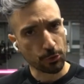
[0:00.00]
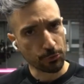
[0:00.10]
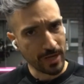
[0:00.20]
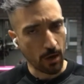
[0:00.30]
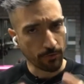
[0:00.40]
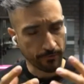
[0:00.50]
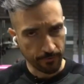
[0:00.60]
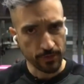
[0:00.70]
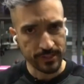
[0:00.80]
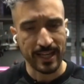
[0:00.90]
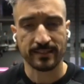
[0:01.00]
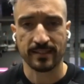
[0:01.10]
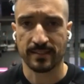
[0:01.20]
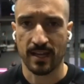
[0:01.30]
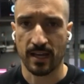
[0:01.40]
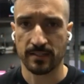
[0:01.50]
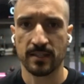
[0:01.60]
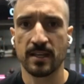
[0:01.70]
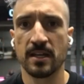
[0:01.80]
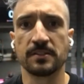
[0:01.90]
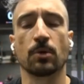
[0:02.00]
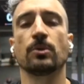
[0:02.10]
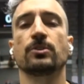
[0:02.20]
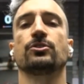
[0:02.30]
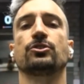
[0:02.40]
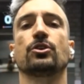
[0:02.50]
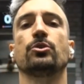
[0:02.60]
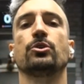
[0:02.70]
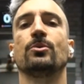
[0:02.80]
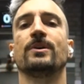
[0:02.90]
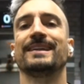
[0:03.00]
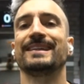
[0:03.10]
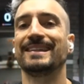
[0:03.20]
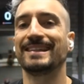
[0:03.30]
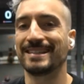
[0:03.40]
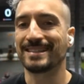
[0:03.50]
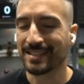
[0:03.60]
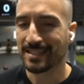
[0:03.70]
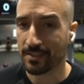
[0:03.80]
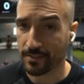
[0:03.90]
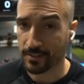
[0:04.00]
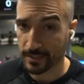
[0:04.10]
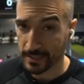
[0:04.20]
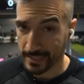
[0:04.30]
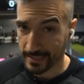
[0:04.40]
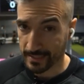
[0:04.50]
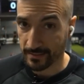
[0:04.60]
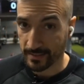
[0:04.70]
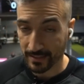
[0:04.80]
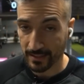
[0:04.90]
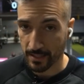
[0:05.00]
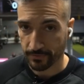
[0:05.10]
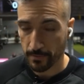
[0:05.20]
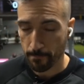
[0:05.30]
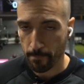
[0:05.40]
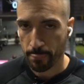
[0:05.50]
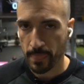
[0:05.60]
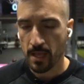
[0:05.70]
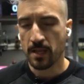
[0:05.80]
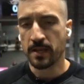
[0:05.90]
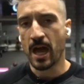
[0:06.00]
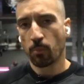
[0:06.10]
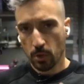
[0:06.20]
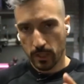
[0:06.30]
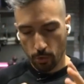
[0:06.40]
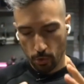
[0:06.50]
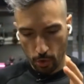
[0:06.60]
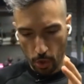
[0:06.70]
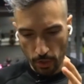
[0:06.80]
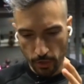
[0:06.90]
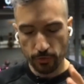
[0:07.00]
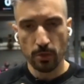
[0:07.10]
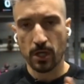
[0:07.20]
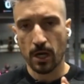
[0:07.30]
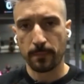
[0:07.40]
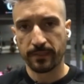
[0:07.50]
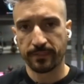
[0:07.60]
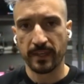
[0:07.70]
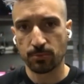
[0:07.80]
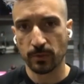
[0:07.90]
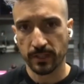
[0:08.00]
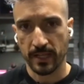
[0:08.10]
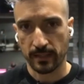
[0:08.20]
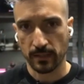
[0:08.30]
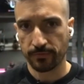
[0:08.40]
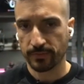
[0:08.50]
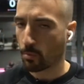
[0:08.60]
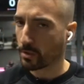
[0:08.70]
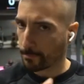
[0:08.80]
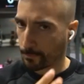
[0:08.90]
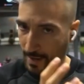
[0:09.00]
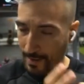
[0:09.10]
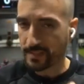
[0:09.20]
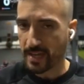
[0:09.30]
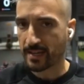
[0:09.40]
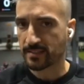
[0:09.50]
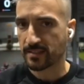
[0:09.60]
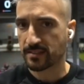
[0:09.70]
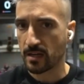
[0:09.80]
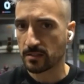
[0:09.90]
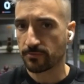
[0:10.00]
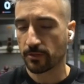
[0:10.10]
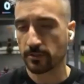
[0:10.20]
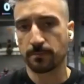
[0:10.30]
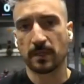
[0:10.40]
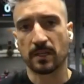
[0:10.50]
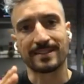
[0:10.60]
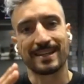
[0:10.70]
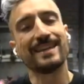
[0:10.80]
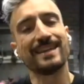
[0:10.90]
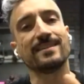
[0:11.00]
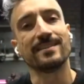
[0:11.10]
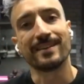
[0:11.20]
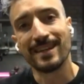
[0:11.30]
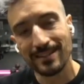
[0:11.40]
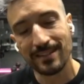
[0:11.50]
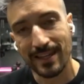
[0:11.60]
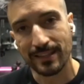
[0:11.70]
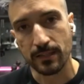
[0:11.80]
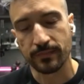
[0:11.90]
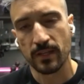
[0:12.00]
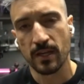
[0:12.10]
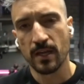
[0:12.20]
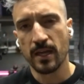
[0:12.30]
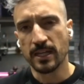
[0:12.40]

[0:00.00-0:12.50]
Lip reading: So now, the first exercise that I want to show you is the deadlift. Now, we're gonna do a couple of things with the deadlift. I wanna prep the exercise first because hidden in the deadlift